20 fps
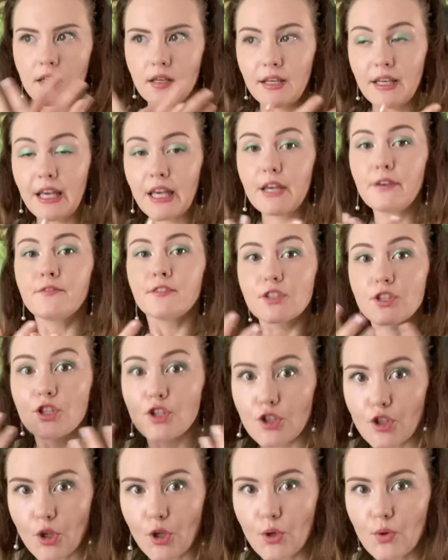
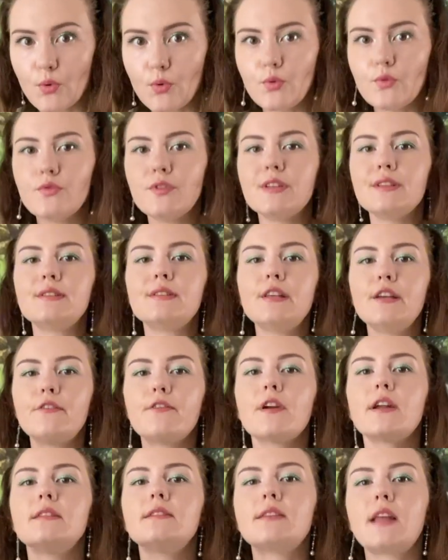gifts you these
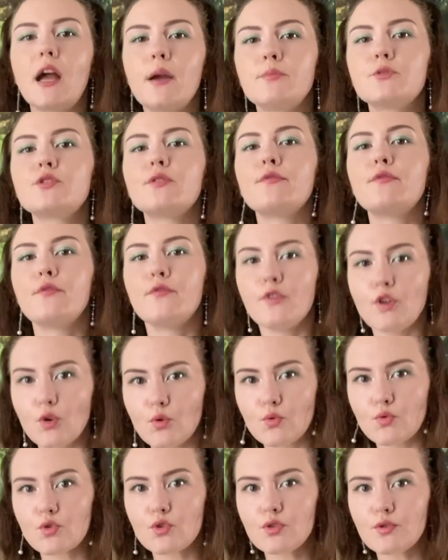different types of
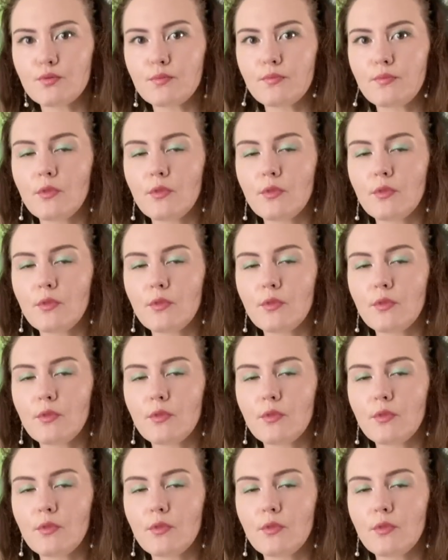views,